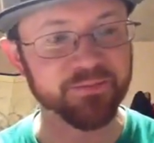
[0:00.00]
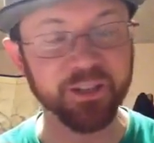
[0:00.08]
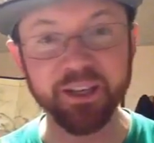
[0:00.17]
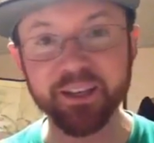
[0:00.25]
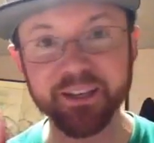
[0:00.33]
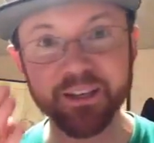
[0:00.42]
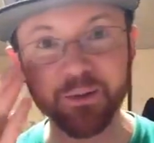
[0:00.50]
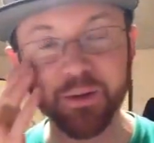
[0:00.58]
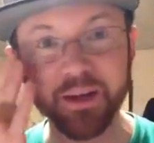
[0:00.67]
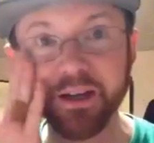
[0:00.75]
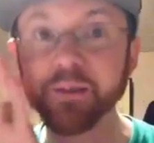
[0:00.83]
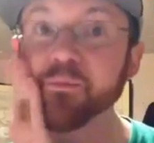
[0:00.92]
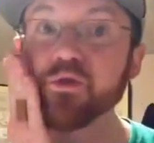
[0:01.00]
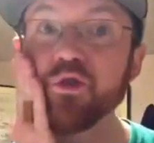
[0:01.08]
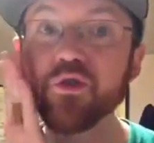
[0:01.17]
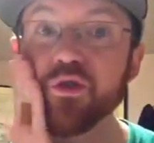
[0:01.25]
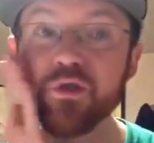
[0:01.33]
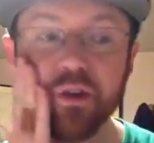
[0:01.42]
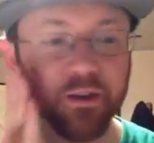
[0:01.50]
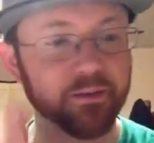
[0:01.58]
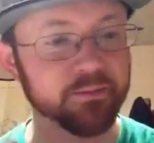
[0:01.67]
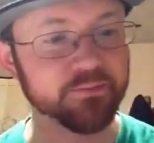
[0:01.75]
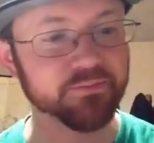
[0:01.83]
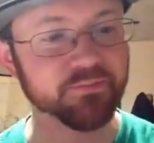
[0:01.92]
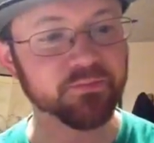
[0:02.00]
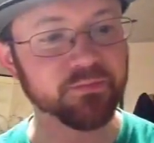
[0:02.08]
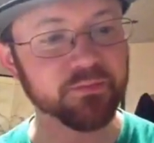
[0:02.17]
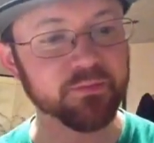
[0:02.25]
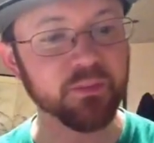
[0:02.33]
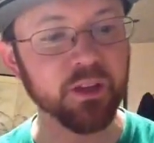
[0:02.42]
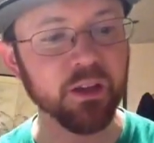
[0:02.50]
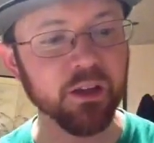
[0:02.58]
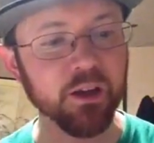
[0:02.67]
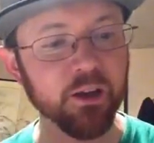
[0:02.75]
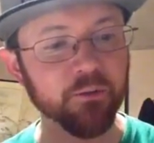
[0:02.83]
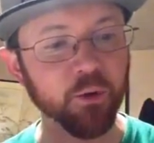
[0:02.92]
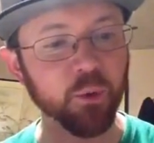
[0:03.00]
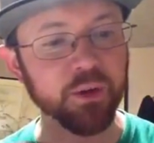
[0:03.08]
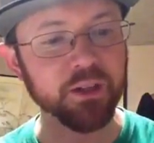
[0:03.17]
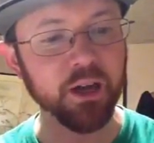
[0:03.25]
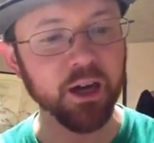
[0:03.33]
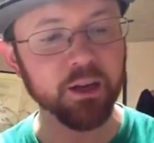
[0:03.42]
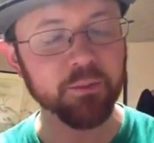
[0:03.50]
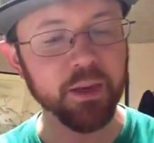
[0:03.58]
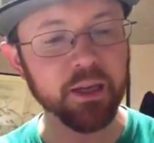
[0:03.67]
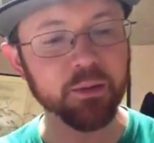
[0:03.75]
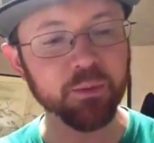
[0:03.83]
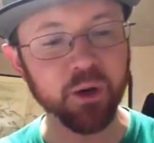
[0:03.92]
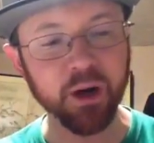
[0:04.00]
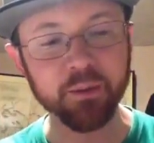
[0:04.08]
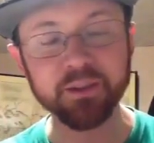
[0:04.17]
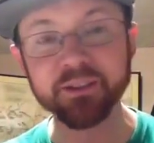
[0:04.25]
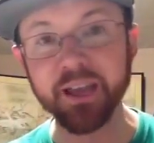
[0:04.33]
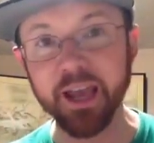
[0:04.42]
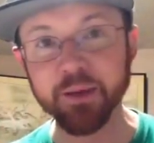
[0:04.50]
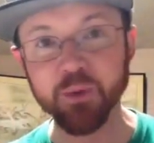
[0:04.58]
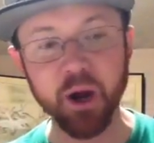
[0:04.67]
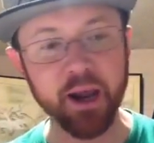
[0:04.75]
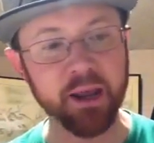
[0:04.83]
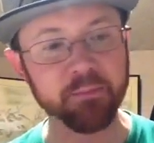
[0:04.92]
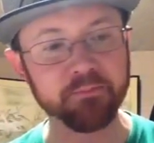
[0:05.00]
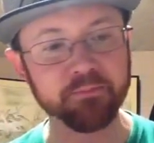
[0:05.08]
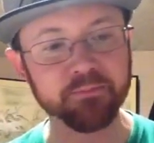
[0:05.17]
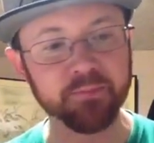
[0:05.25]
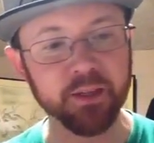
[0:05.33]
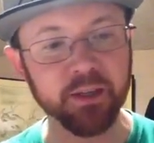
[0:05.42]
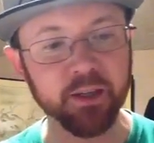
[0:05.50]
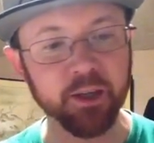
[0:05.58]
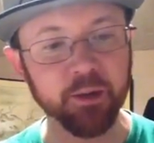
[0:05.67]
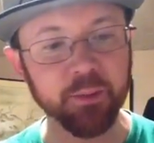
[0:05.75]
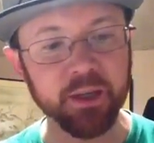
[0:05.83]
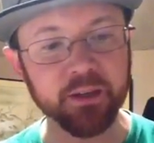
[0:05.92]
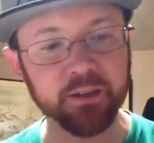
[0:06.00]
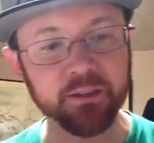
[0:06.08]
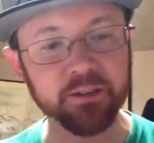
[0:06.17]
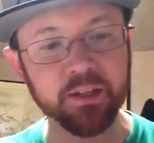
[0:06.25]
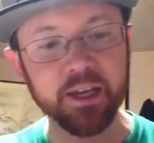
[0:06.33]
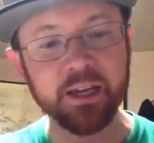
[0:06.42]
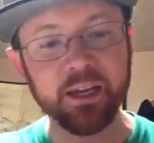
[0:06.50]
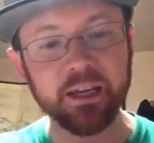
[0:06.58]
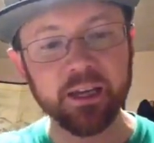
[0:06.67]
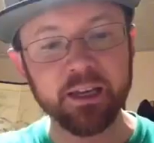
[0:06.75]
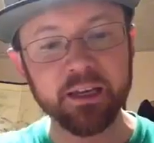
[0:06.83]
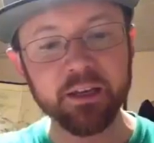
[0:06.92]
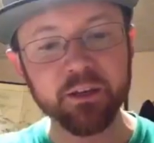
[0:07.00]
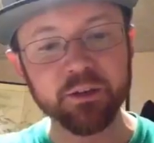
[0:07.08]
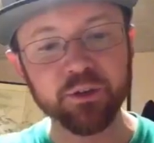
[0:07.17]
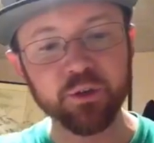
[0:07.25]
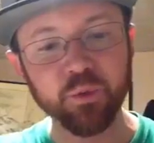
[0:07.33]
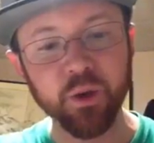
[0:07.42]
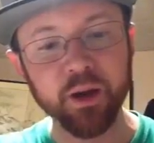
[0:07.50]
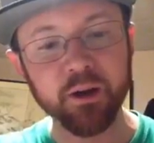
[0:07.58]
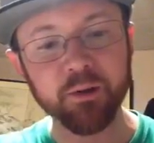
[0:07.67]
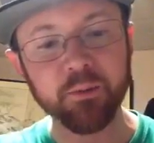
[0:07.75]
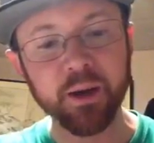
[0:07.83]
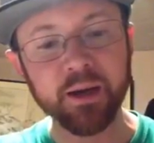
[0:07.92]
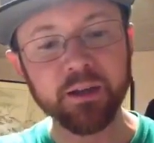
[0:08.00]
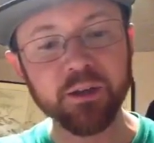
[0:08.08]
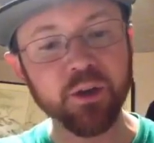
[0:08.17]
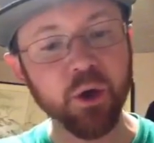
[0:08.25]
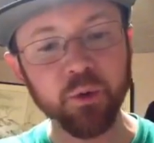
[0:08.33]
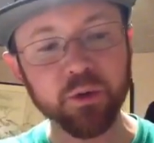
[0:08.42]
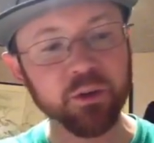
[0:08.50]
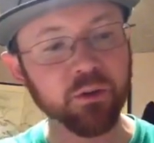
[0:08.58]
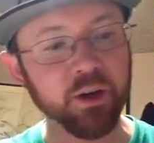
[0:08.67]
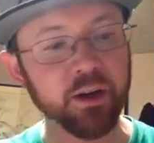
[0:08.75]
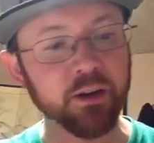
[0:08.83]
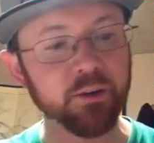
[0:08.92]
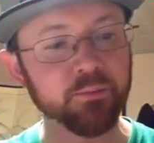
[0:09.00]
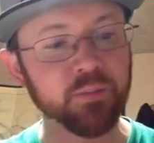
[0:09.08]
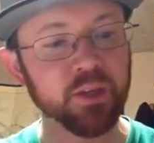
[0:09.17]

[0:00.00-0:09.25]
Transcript: See, I need to wake up. Mm. For when God made a promise to Abraham, because he could swear by no one greater.